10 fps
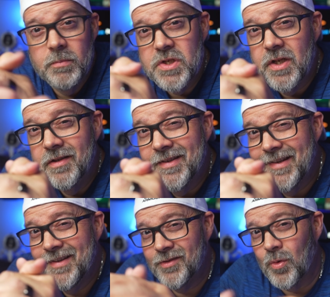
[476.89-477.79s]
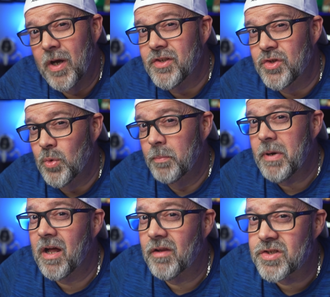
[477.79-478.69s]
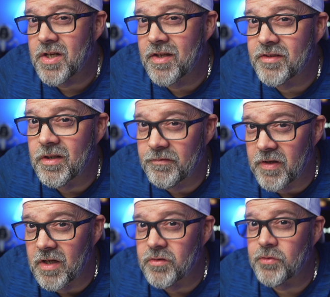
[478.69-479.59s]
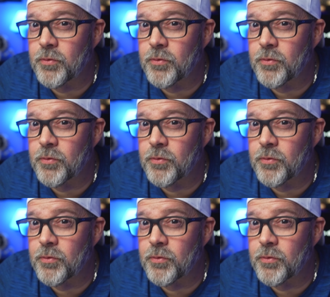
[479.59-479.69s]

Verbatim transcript: in Michigan today, so I do apologize in advance